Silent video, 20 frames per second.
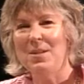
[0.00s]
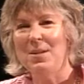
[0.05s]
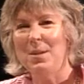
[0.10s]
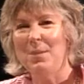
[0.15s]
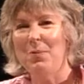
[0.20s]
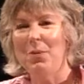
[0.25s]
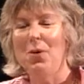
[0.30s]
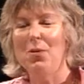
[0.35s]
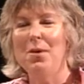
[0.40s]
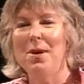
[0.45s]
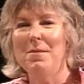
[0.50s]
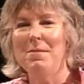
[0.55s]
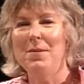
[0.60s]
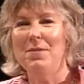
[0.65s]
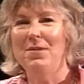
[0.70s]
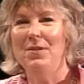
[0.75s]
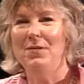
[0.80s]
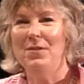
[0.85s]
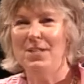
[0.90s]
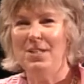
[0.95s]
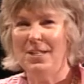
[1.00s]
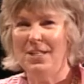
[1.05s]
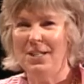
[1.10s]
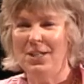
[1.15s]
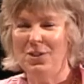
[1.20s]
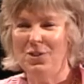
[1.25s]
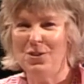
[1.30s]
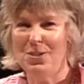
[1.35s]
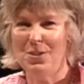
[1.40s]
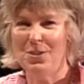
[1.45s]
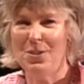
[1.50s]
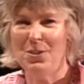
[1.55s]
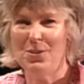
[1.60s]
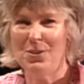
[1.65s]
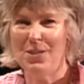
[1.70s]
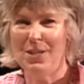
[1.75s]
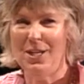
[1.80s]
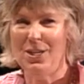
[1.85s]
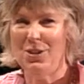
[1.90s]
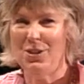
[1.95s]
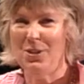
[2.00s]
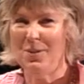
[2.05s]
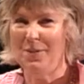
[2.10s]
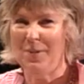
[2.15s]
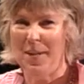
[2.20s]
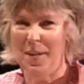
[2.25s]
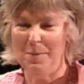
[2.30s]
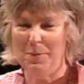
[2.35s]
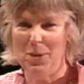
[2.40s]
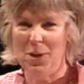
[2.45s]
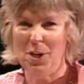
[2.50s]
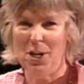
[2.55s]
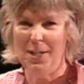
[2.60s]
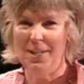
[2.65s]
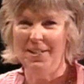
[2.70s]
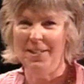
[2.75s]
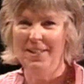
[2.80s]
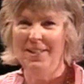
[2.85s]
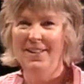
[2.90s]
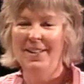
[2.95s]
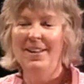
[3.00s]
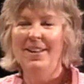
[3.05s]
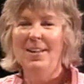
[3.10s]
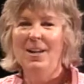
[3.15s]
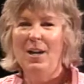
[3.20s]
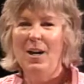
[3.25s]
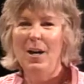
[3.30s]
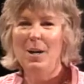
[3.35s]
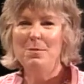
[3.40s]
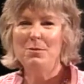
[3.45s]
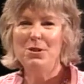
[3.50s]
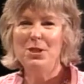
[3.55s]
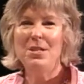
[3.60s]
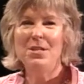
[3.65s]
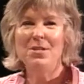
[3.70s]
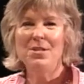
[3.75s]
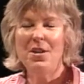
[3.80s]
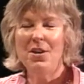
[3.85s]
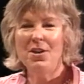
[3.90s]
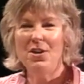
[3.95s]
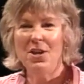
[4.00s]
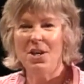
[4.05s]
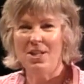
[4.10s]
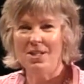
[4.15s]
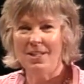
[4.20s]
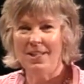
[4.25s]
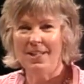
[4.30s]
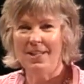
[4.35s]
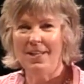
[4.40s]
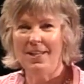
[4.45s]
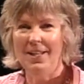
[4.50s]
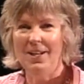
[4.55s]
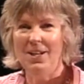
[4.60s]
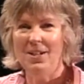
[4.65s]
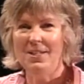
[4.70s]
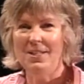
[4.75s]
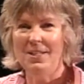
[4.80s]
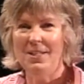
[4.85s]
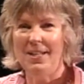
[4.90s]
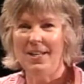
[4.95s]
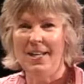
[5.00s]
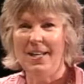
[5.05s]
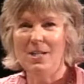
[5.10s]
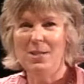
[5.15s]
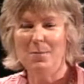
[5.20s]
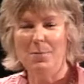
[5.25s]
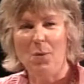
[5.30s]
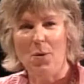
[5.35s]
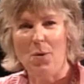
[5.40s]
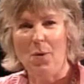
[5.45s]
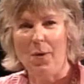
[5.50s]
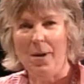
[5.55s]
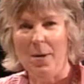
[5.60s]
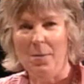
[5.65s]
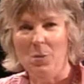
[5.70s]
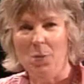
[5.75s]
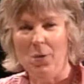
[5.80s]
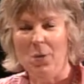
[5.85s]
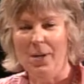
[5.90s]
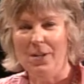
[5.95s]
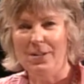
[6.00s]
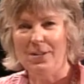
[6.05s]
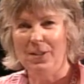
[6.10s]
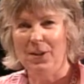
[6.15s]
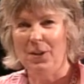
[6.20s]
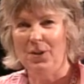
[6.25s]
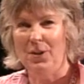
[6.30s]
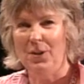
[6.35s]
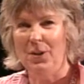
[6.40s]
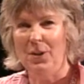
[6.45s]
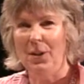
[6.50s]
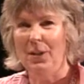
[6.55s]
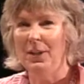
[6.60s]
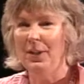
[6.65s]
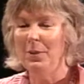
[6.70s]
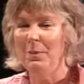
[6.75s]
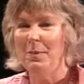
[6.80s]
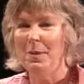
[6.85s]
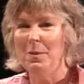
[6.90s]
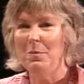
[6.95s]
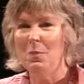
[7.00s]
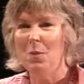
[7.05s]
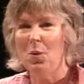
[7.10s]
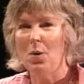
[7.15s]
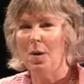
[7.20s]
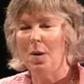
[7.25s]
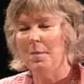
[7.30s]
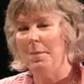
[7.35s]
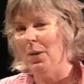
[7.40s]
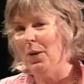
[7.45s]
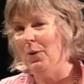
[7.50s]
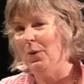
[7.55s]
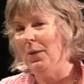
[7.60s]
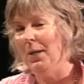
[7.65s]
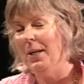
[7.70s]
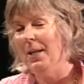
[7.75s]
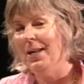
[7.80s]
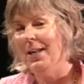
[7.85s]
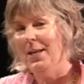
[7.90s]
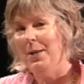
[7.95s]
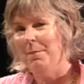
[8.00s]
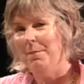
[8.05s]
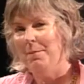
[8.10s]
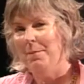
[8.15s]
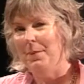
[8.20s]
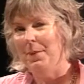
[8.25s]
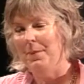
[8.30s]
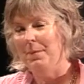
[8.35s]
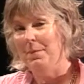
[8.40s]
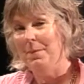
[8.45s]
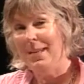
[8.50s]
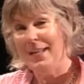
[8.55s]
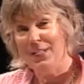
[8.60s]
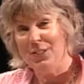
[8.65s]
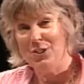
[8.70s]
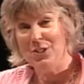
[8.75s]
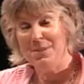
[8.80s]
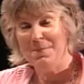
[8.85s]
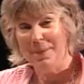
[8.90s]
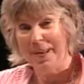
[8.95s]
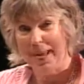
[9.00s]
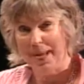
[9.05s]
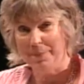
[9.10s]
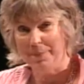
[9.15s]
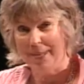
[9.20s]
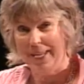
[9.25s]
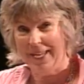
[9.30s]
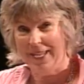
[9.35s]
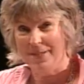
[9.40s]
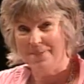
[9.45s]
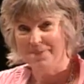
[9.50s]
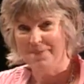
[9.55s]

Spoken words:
a program of the Visiting Nurse Association of Cape Cod. I'm Jeanne Sarnosky, and on today's program we're going to learn a little bit more about managing back pain.